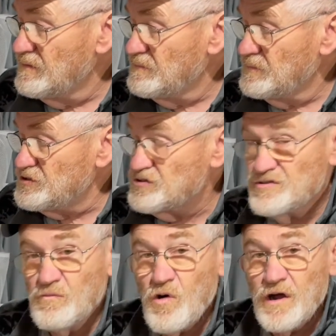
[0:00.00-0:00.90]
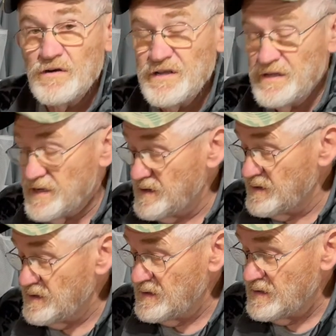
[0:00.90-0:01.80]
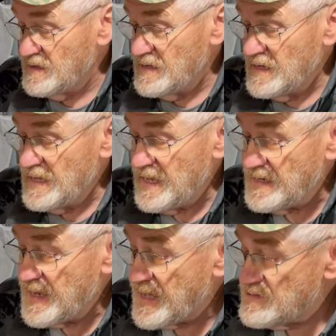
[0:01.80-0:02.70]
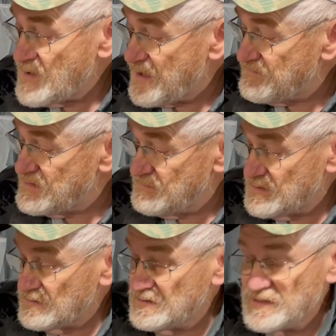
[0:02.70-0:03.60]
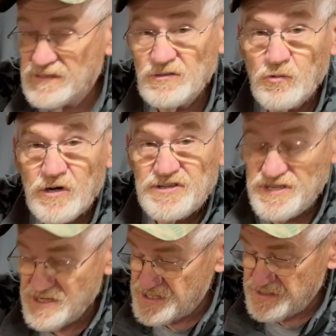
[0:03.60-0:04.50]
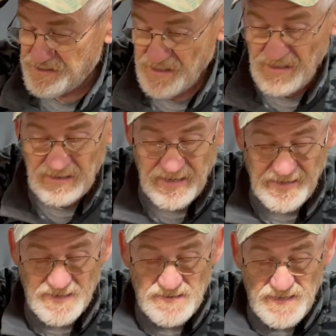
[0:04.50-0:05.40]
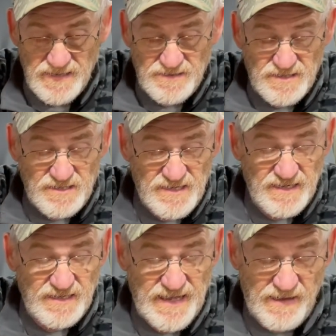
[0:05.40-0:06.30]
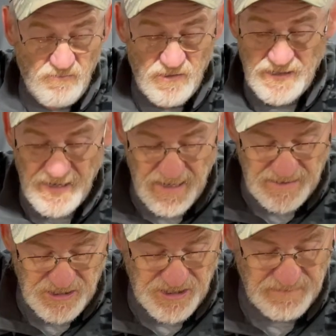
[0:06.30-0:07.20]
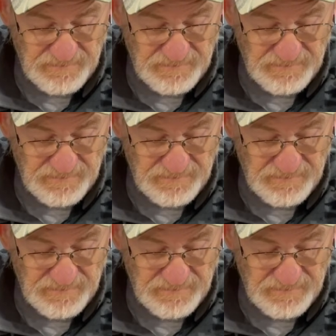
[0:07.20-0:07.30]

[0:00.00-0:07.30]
Put some water in there, and now you have the ability to wash dishes. Like I said, just set it down one notch.